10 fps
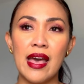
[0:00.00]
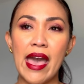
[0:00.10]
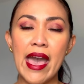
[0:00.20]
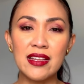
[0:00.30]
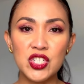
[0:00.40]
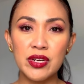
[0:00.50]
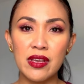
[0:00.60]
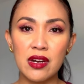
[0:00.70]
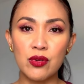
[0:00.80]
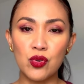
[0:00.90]

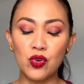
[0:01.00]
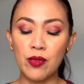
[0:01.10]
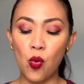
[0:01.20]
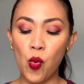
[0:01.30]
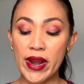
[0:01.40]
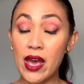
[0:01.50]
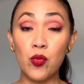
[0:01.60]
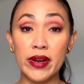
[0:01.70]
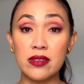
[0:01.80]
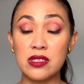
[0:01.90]
entering a room when I
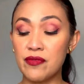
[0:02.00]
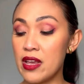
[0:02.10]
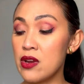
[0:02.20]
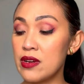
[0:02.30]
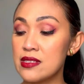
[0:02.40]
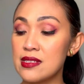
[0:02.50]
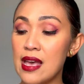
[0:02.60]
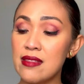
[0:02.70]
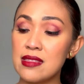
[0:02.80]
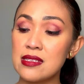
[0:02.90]
wear this fragrance,
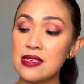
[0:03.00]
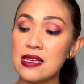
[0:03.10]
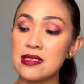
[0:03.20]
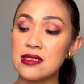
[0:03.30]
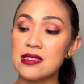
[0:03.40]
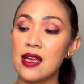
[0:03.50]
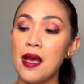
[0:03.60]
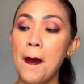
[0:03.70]
and this is